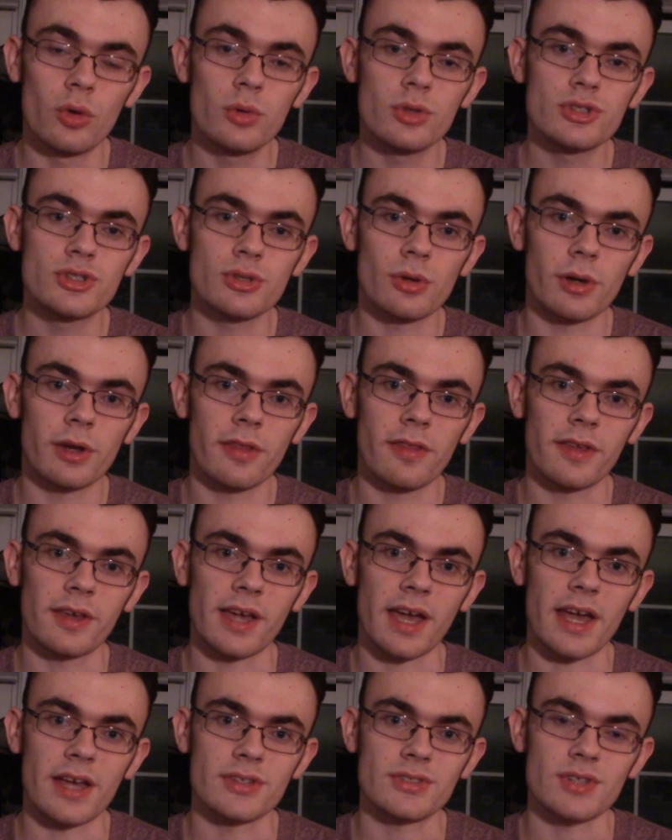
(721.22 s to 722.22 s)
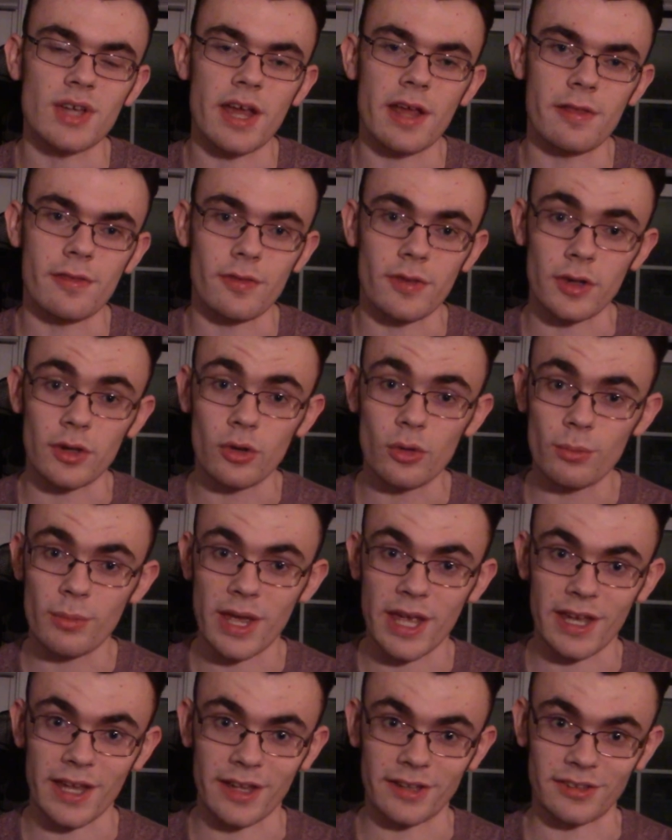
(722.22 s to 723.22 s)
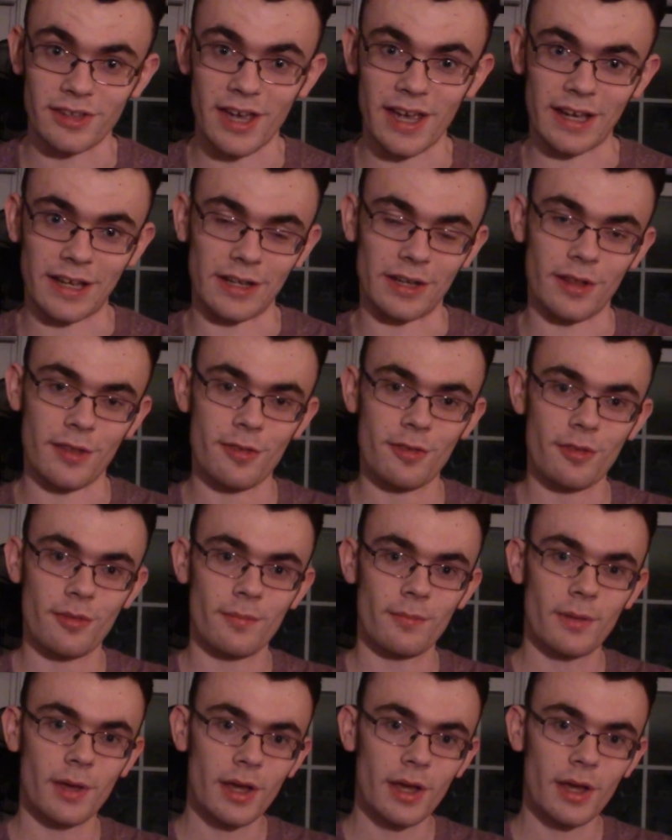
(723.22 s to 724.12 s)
is joining the cast as the new main antagonists.